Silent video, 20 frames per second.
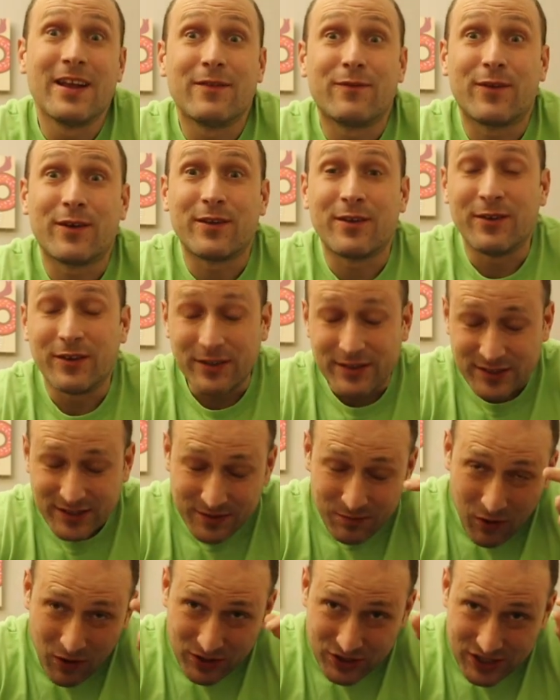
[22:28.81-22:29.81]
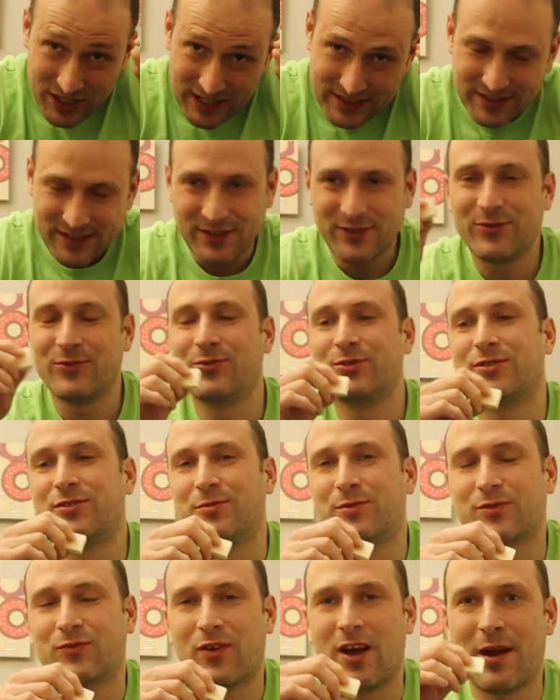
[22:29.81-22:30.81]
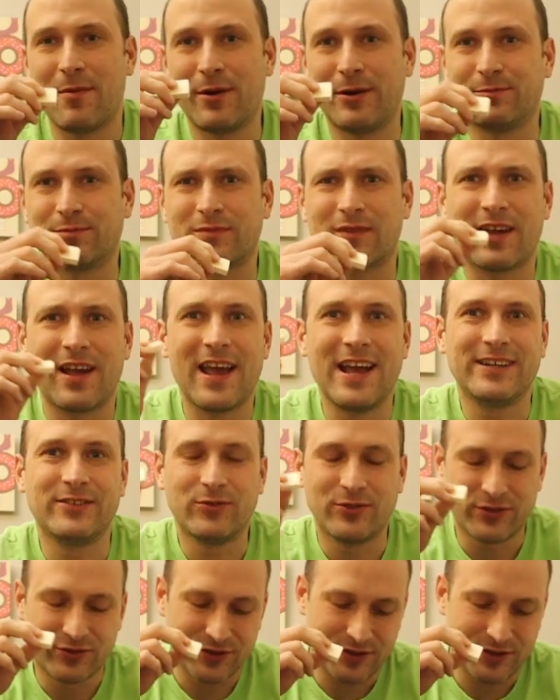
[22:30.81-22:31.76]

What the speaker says: for the small chance that you're a new subscriber and